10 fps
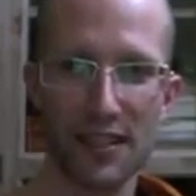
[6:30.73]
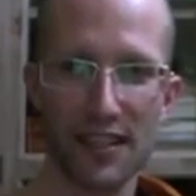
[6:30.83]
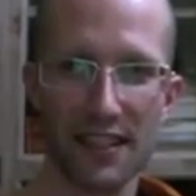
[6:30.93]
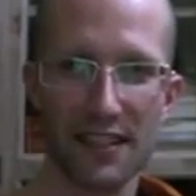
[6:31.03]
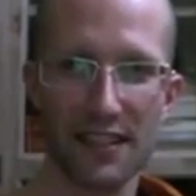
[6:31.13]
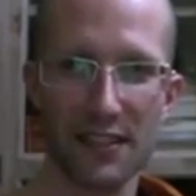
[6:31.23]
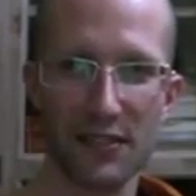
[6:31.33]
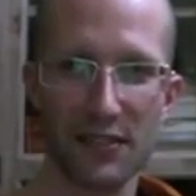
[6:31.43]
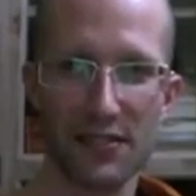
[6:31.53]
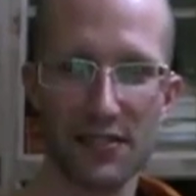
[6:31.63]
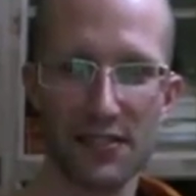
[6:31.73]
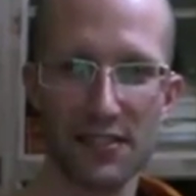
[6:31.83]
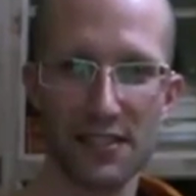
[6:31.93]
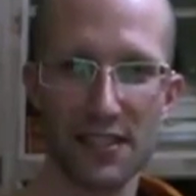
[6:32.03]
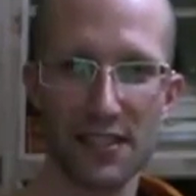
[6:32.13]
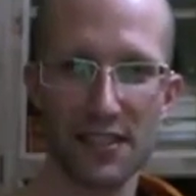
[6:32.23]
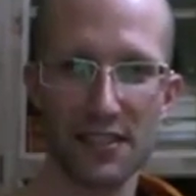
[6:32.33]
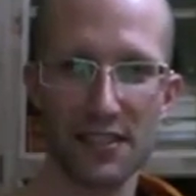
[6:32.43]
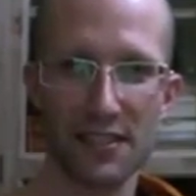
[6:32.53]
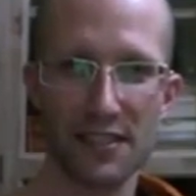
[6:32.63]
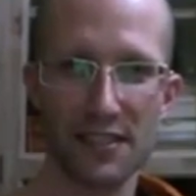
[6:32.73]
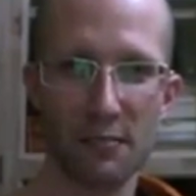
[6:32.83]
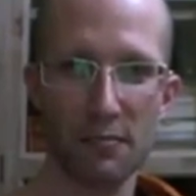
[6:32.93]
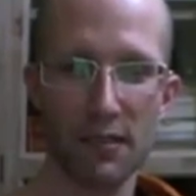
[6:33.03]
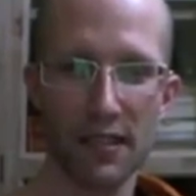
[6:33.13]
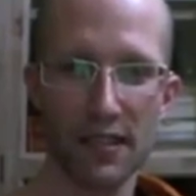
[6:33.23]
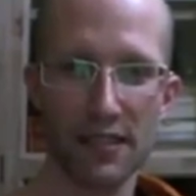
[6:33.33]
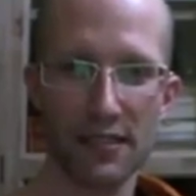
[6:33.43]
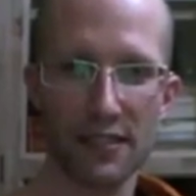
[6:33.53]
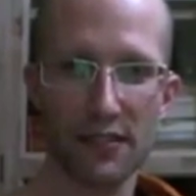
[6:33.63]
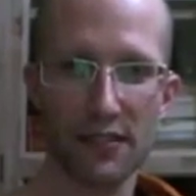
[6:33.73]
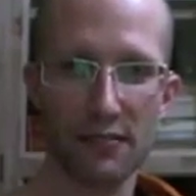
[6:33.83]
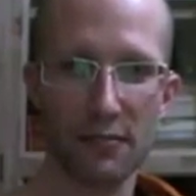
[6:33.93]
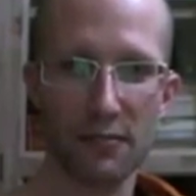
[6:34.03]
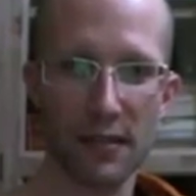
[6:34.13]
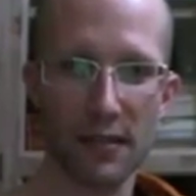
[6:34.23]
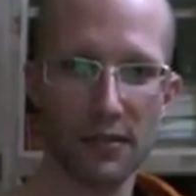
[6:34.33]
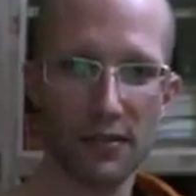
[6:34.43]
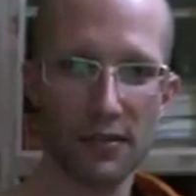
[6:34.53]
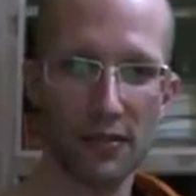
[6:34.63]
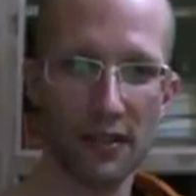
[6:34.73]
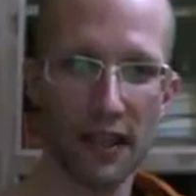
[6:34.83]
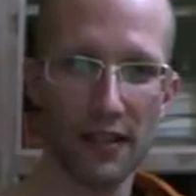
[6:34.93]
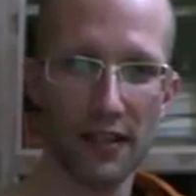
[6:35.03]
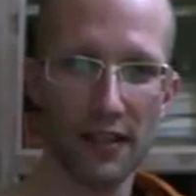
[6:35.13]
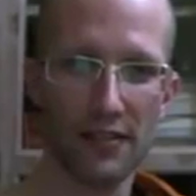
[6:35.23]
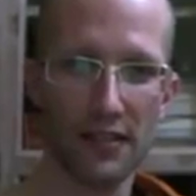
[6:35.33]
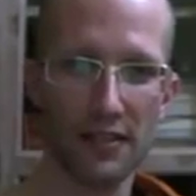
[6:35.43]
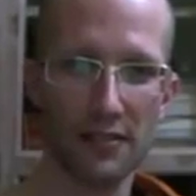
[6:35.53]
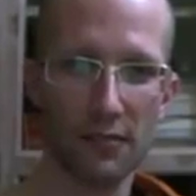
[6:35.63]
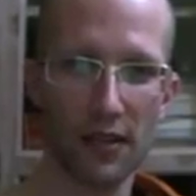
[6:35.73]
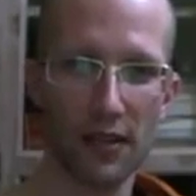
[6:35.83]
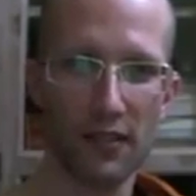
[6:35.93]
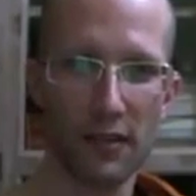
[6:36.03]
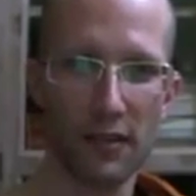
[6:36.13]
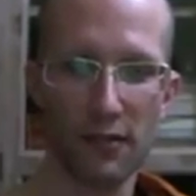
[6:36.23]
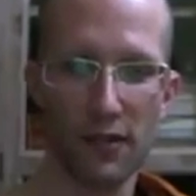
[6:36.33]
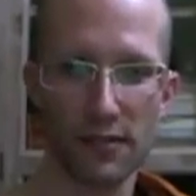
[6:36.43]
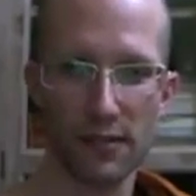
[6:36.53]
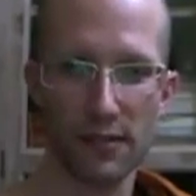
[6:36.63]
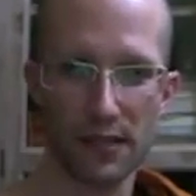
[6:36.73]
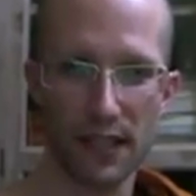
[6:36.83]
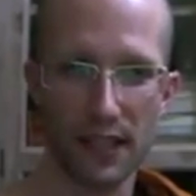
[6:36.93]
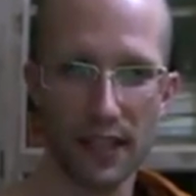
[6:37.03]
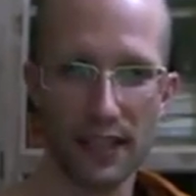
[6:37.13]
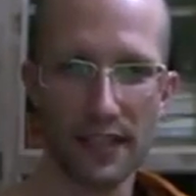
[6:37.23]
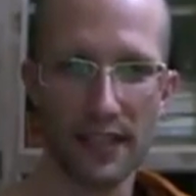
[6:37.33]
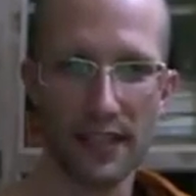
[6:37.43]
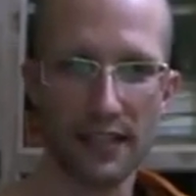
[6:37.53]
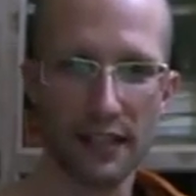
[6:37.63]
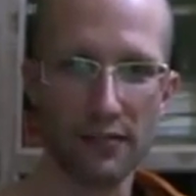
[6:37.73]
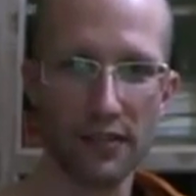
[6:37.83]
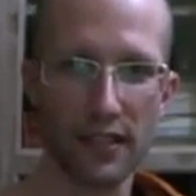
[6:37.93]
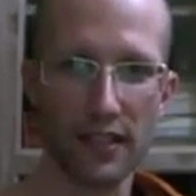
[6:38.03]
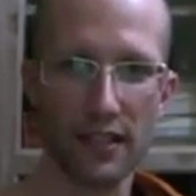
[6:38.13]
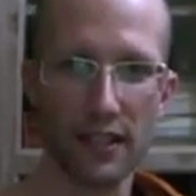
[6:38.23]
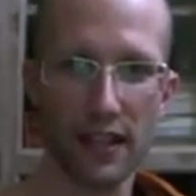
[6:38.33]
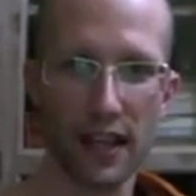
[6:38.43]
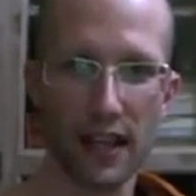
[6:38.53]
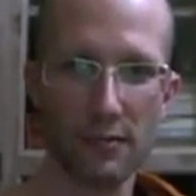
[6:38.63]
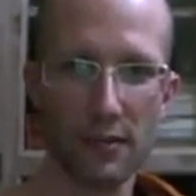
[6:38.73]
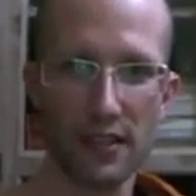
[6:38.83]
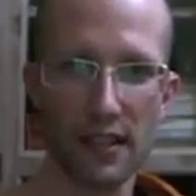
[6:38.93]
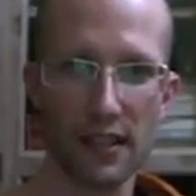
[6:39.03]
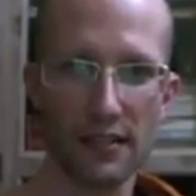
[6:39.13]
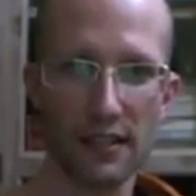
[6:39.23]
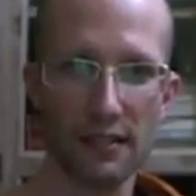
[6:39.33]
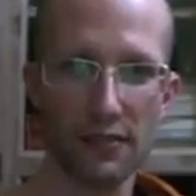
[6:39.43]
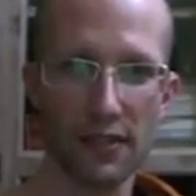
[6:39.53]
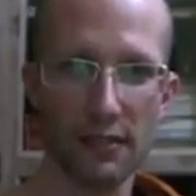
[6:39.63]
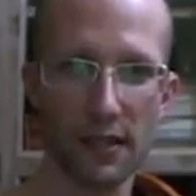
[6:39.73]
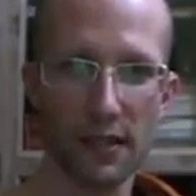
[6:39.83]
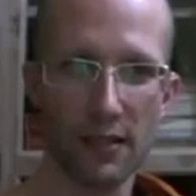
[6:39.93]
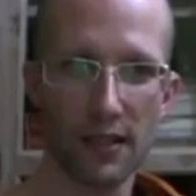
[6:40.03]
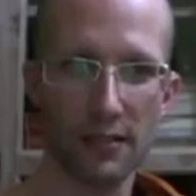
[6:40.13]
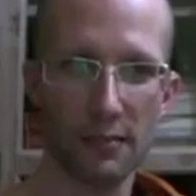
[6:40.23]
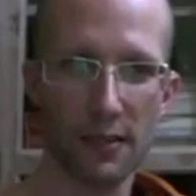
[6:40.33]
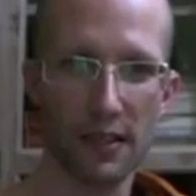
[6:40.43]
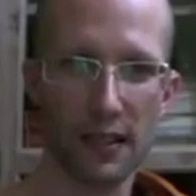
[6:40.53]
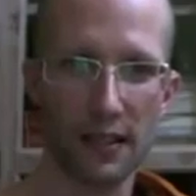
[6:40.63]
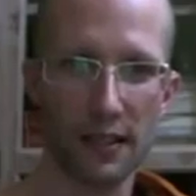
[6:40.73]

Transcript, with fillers: really, you know, just the bliss of, of being able to ordain is just wonderful. I mean, of course, it was intense suffering, and it, it has been intense suffering in many ways, but